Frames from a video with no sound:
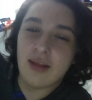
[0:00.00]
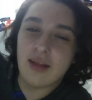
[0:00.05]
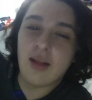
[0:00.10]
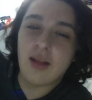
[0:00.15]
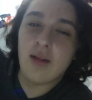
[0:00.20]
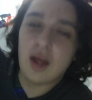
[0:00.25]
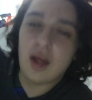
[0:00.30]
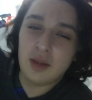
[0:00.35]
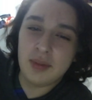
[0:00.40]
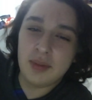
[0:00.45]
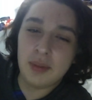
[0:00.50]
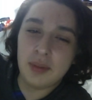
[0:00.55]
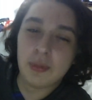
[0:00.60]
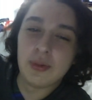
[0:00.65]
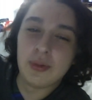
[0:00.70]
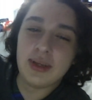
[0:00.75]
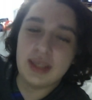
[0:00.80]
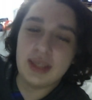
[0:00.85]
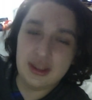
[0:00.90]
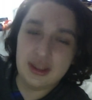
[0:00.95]
a lot of people
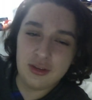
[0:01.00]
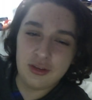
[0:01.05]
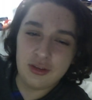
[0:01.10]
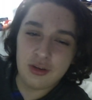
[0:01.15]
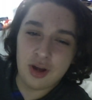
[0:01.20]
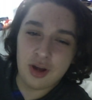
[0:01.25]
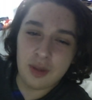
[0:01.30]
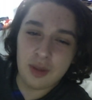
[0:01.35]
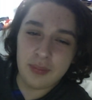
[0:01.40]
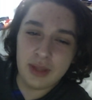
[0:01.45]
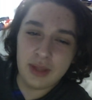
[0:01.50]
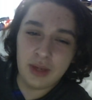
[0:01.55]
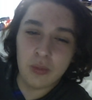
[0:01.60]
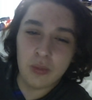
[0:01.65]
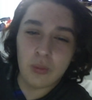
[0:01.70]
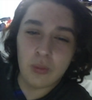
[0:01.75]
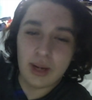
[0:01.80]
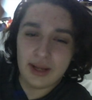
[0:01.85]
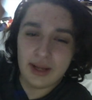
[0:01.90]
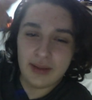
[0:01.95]
were eavesdropping
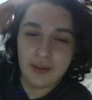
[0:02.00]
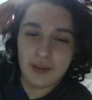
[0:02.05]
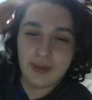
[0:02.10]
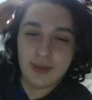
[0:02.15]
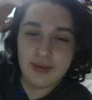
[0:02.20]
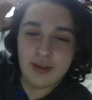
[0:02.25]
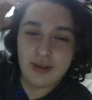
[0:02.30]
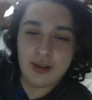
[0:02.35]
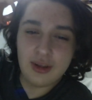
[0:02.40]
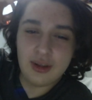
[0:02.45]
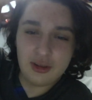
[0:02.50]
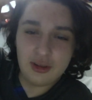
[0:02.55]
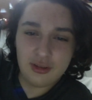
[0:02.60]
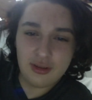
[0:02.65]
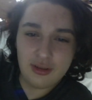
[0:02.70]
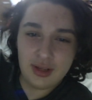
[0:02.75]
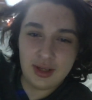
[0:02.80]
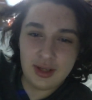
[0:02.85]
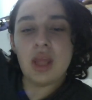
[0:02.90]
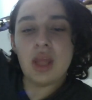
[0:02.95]
while I was
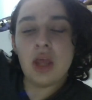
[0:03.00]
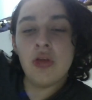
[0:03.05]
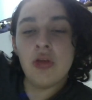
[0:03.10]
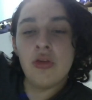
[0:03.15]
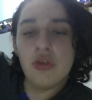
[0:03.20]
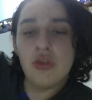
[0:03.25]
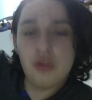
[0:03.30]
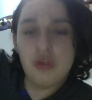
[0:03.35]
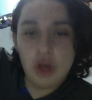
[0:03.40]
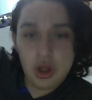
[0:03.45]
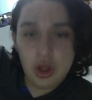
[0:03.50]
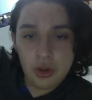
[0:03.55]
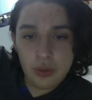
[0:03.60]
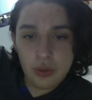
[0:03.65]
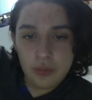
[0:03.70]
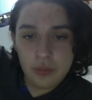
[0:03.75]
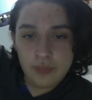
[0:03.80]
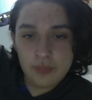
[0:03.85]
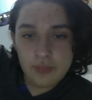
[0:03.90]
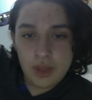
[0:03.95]
auditioning. So,